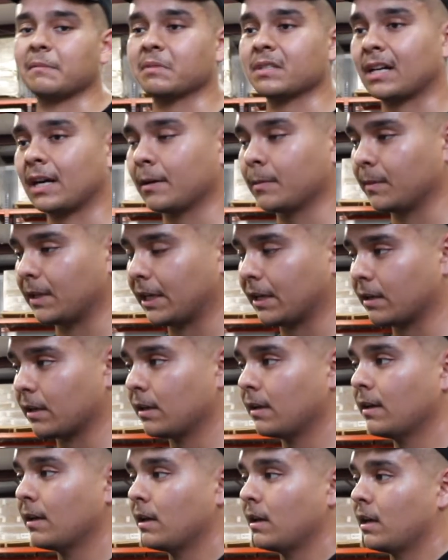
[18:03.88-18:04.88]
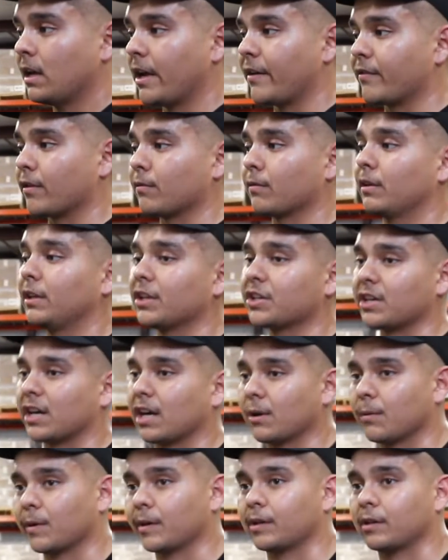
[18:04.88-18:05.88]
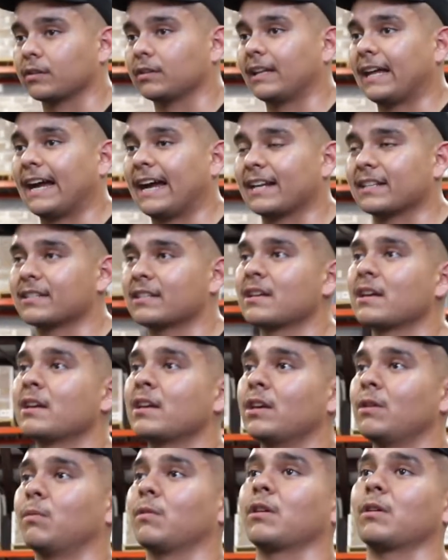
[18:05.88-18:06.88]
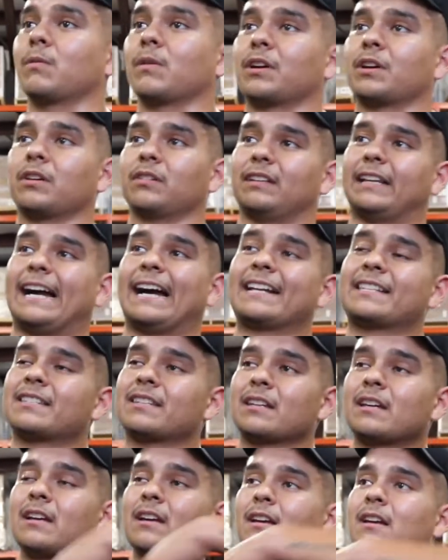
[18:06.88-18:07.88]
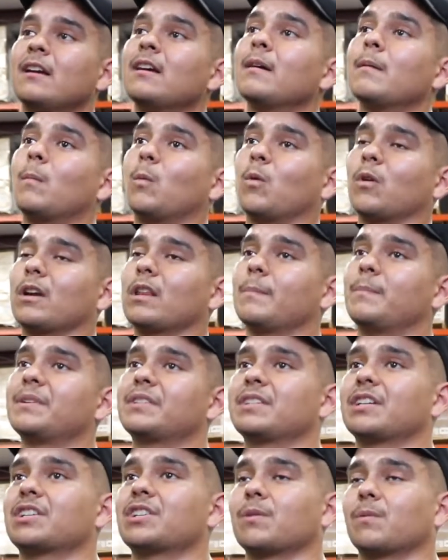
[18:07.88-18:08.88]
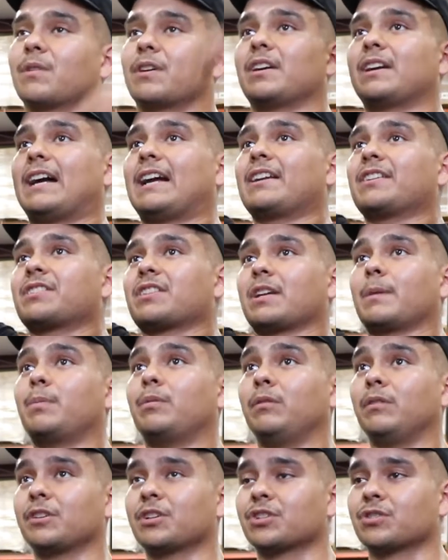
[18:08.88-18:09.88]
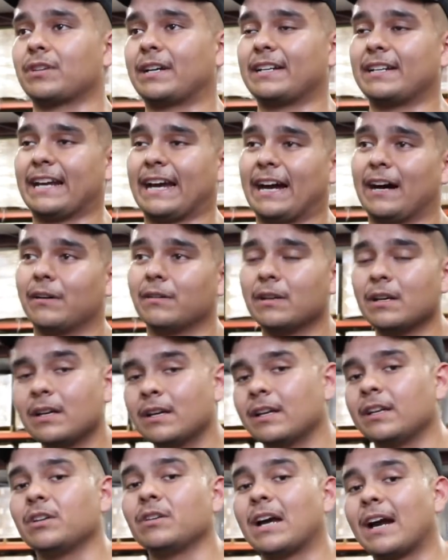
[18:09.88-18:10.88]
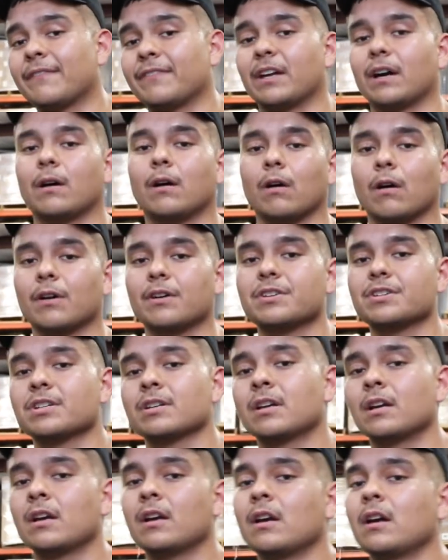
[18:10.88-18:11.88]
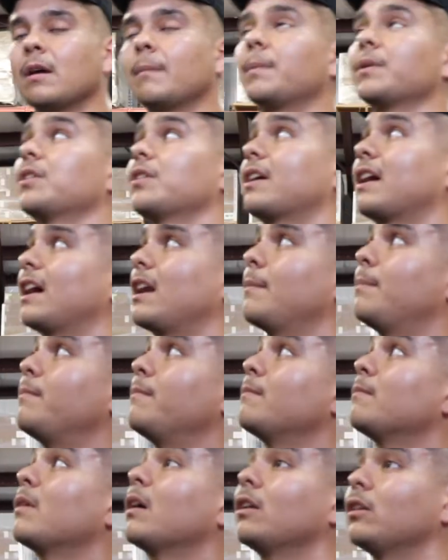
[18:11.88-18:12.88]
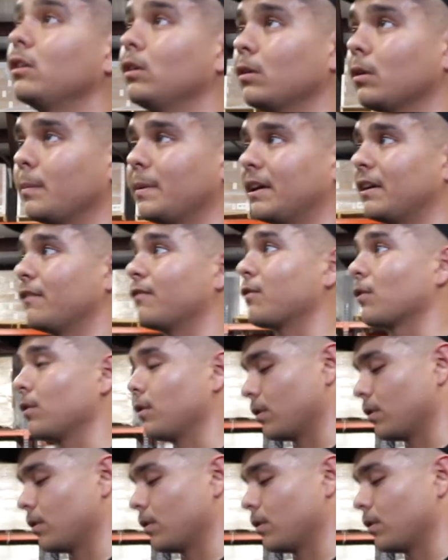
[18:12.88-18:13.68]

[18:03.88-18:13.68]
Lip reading: time, like if you're really trying to work your lats, you want to work your lats more in the position where you're not necessarily pulling straight down and you have that arch, but you're kind of a little bit further